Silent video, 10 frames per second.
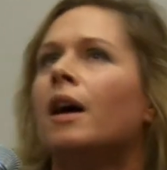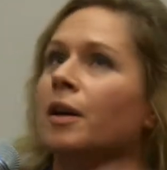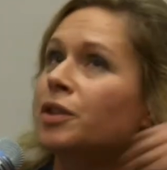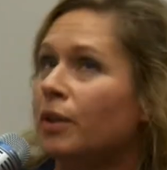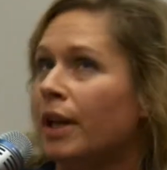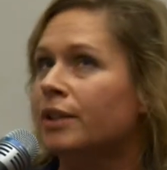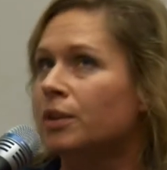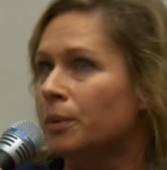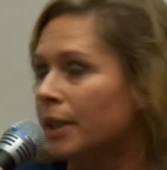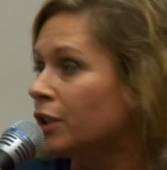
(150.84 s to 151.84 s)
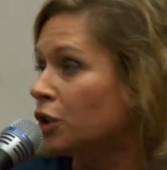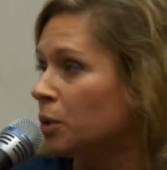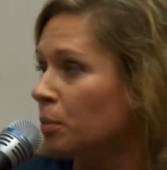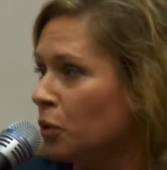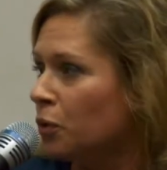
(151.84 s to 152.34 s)
So that's the reason
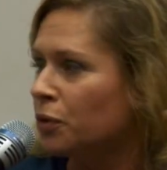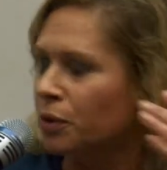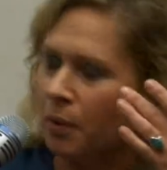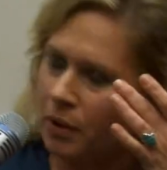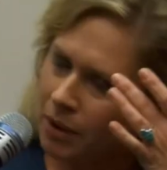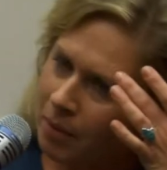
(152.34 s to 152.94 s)
to move towards